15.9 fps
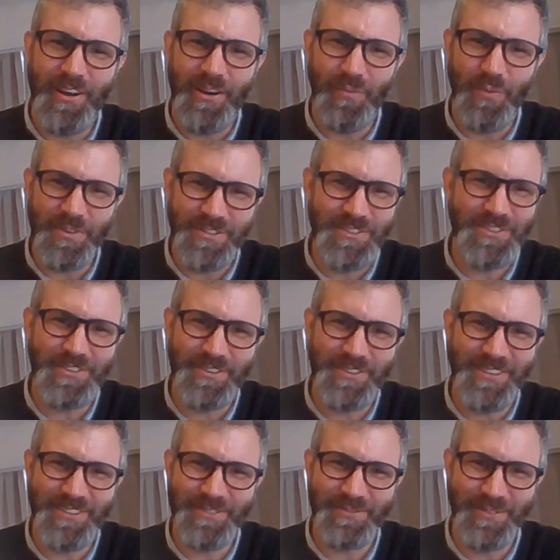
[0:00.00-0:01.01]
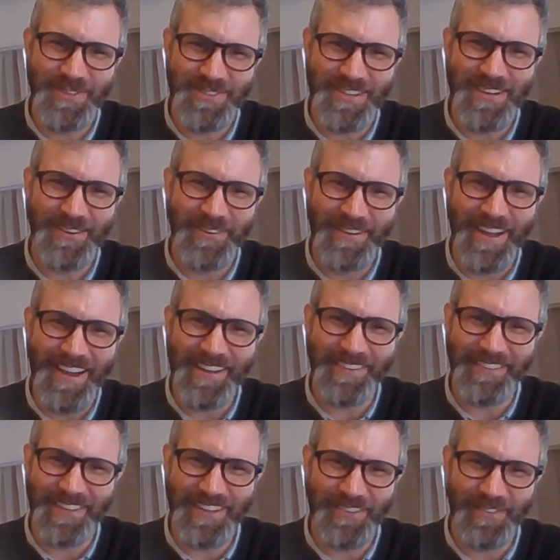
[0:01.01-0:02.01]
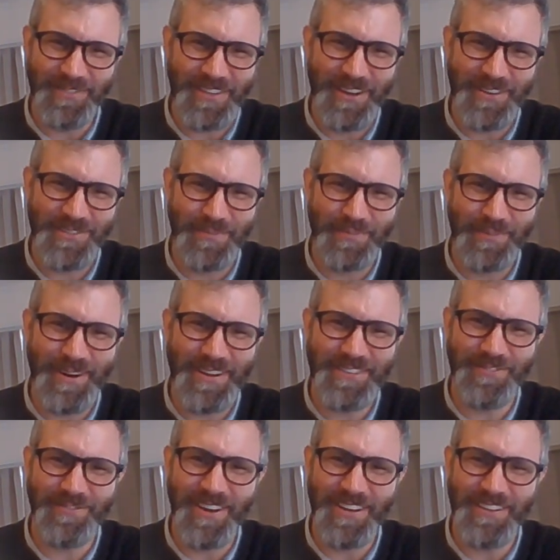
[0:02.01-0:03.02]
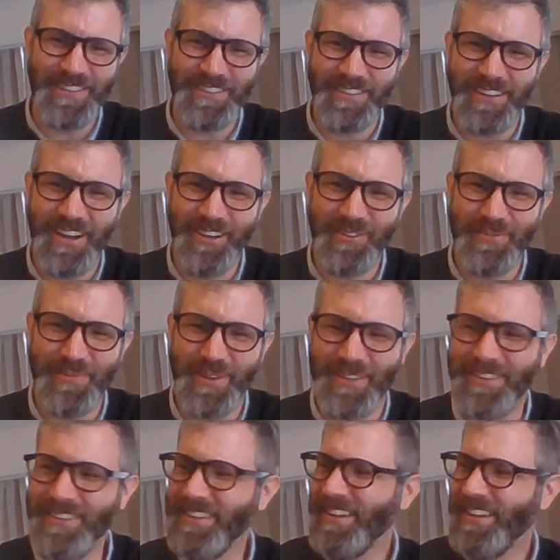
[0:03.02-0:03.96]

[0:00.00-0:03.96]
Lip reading: Wasn't sure this was it or not. Like I was kind of surprised to find it in the dollar bin.